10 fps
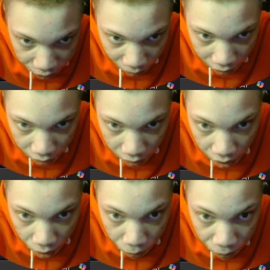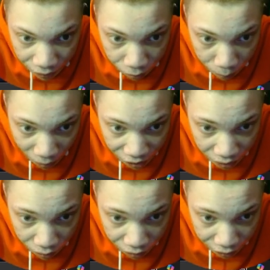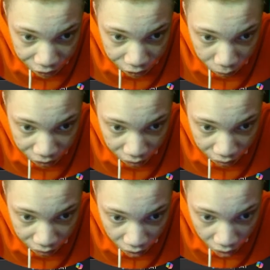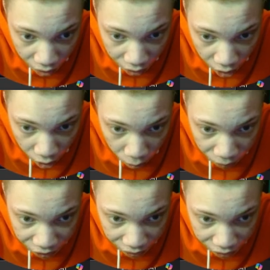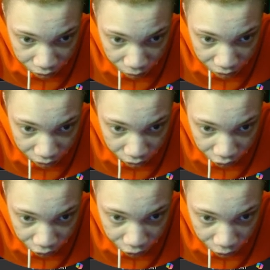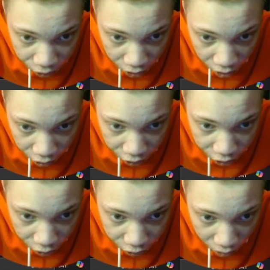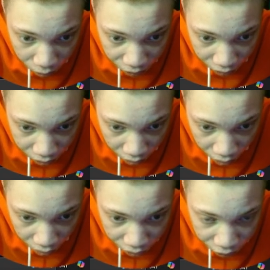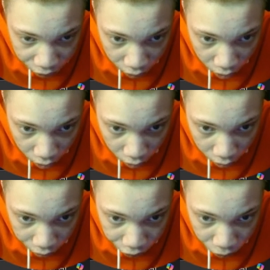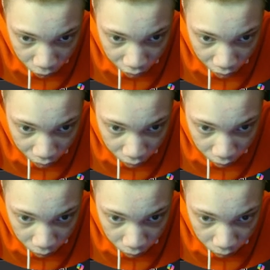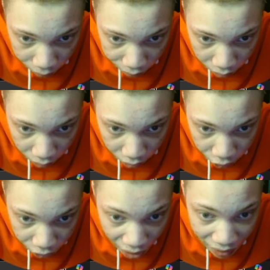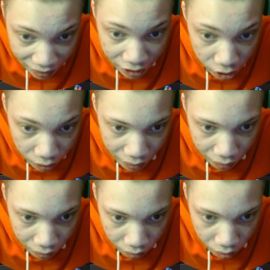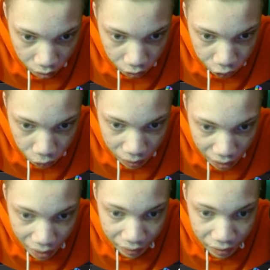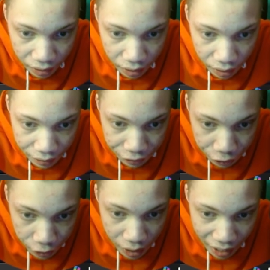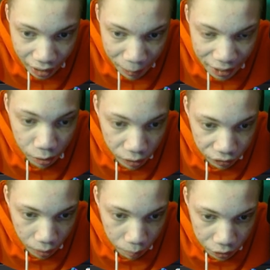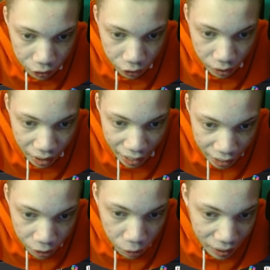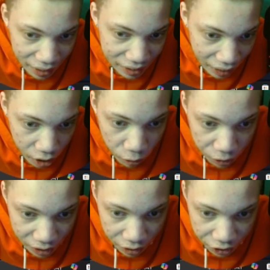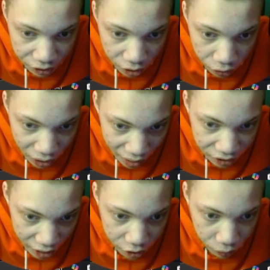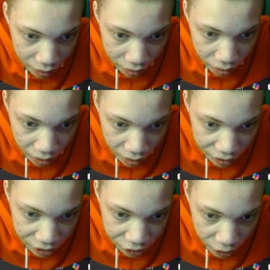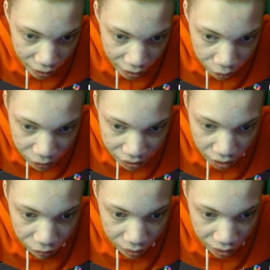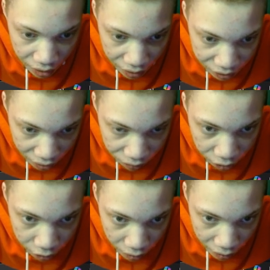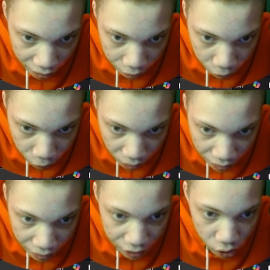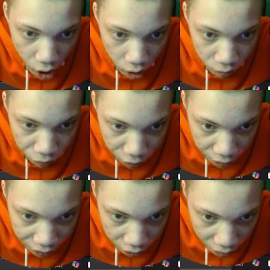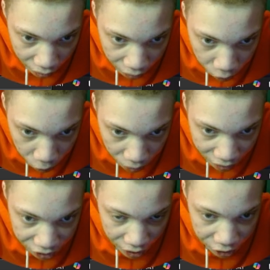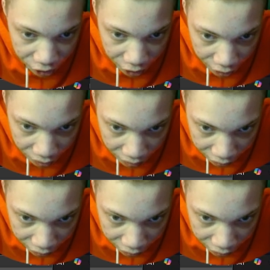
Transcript: right here, we basically give it these. So we see this. So this is your search title is this. This is your you're not in their lane. You're not competing with them. Your angle is not saturated. It says your angle is different and safer. Your angle is algorithm friendly. Your angle is engineering and